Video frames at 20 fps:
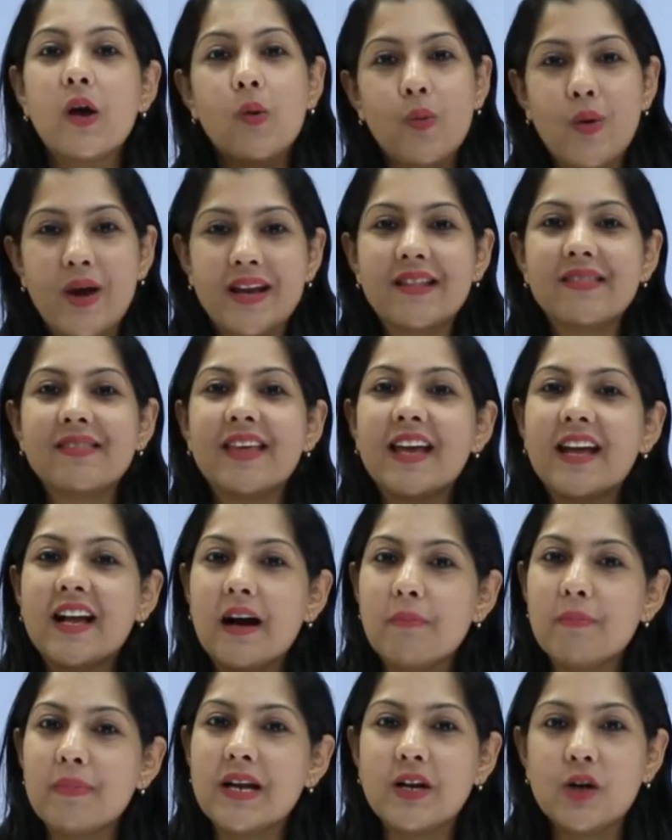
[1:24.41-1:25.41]
wherein they
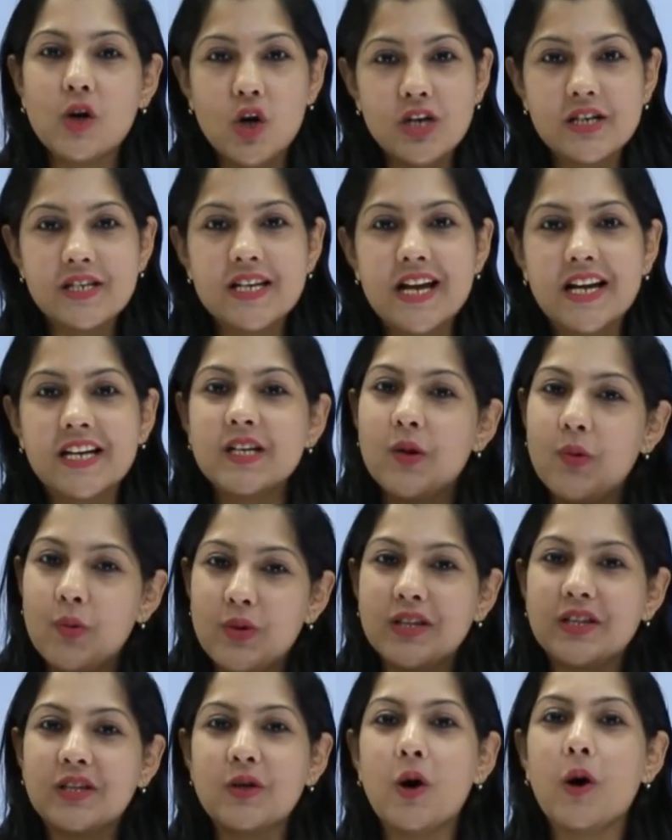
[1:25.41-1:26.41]
come in contact
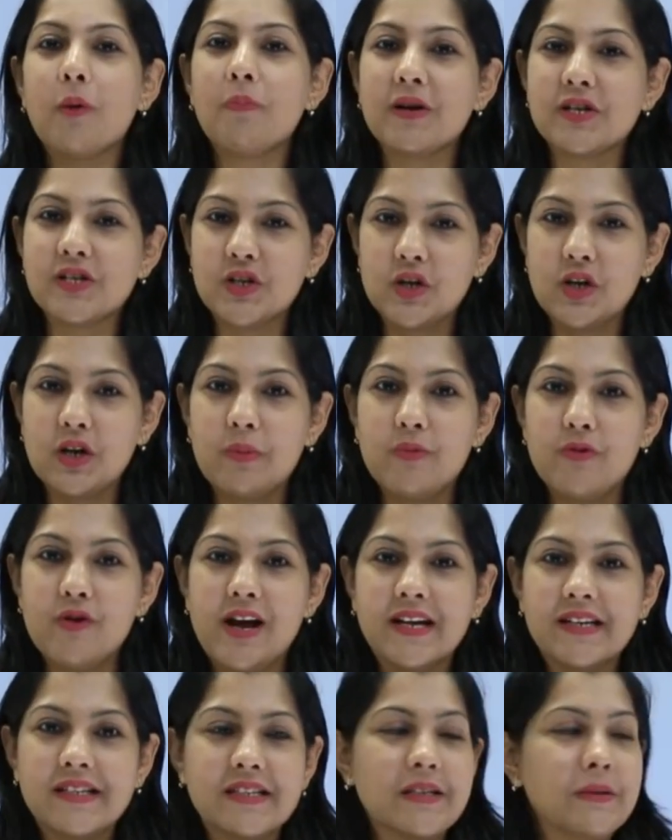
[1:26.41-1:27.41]
with your particular
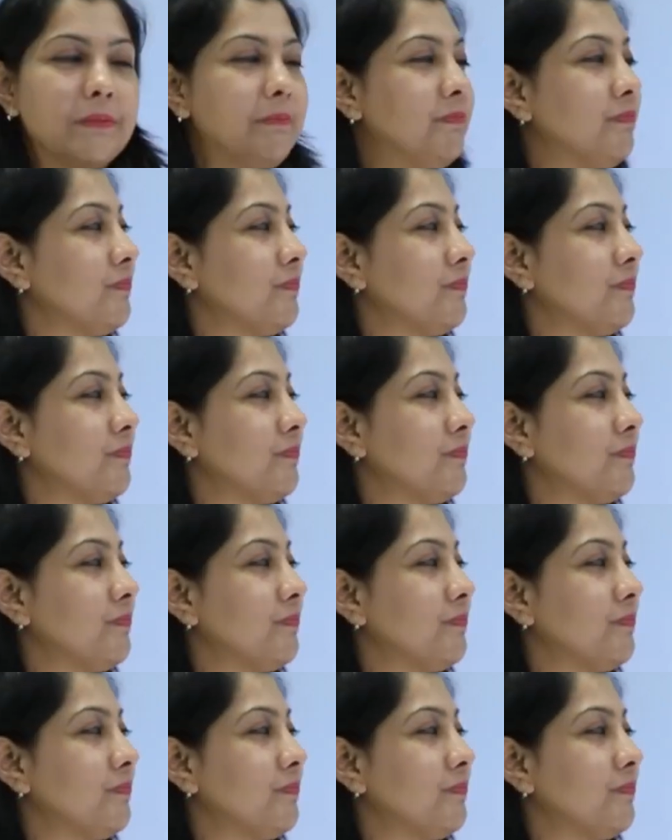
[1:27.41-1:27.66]
brand.